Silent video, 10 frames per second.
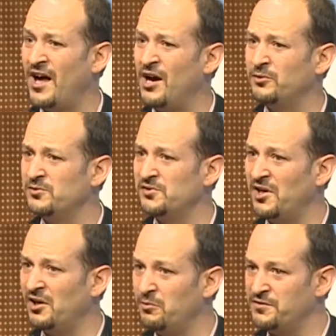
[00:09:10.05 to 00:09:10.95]
how to
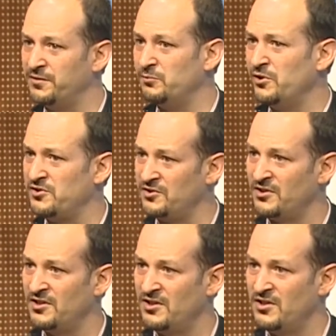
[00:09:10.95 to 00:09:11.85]
tell which from which.
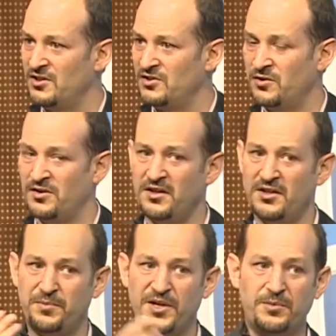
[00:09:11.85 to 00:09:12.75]
So they're
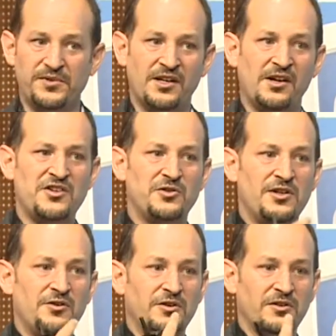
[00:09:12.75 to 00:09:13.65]
the people that are actually
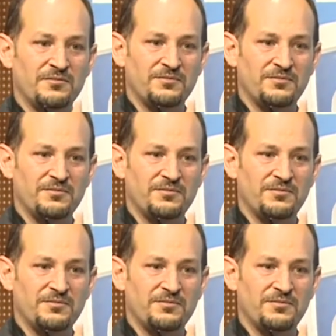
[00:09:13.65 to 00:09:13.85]
going